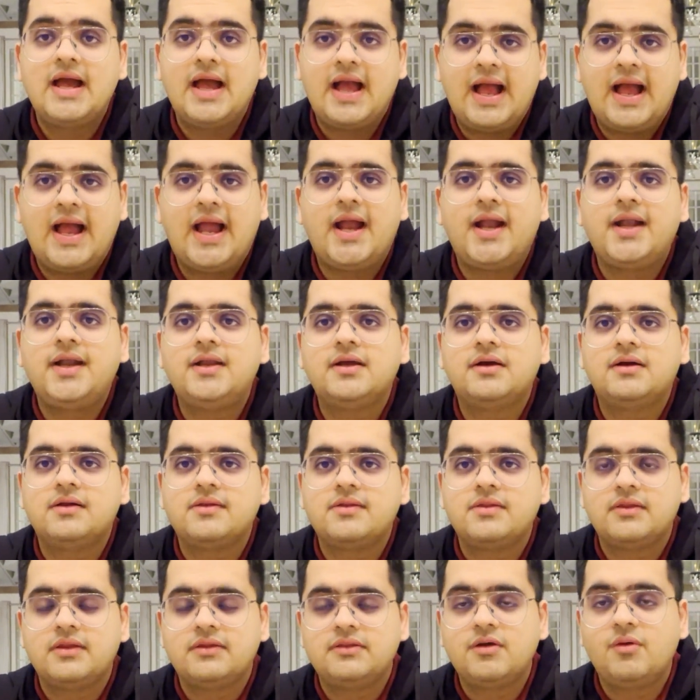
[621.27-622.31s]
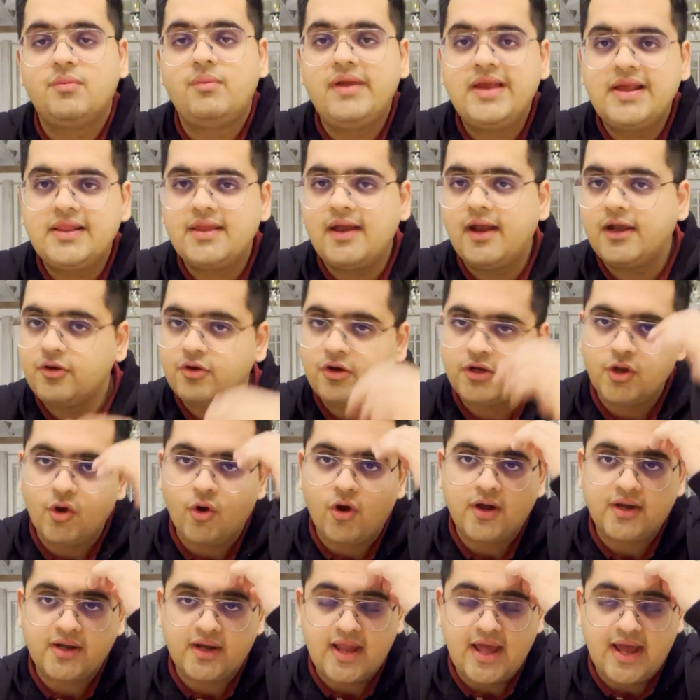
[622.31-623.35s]
And the way that you're
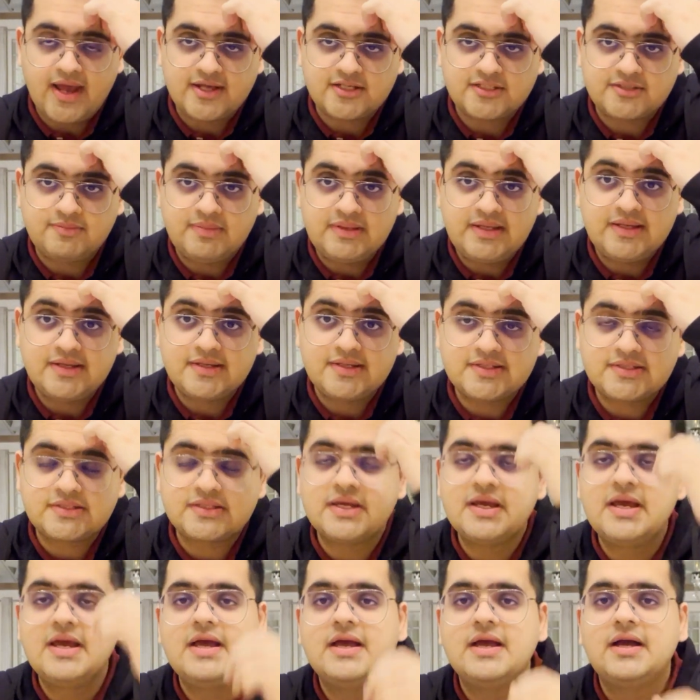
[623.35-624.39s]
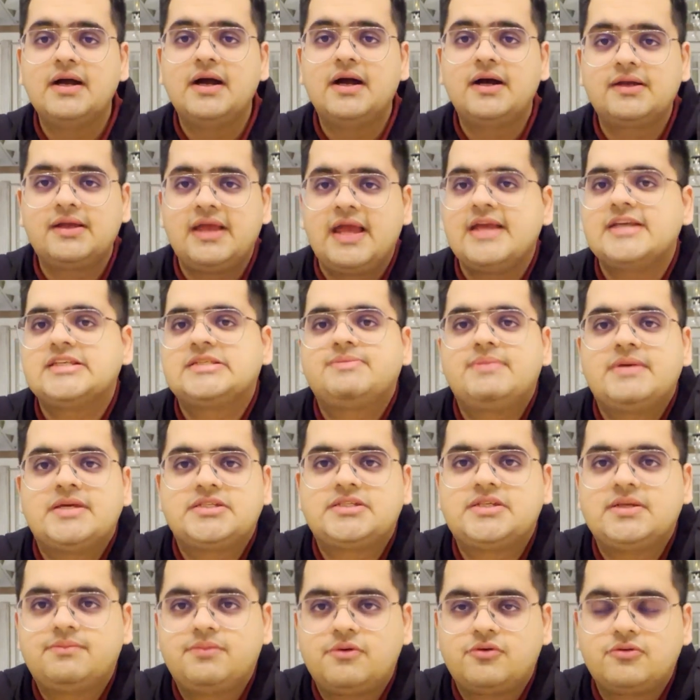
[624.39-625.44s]
taught at ISB is a
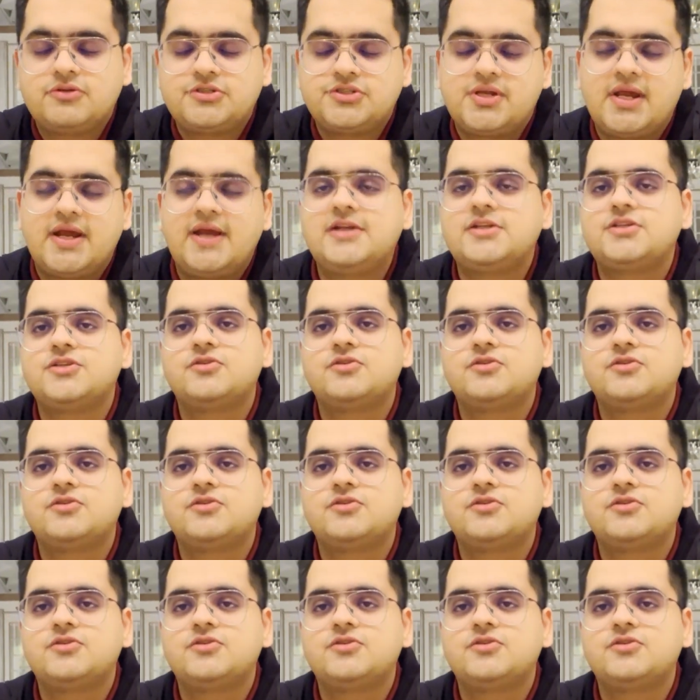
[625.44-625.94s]
case-based approach, right?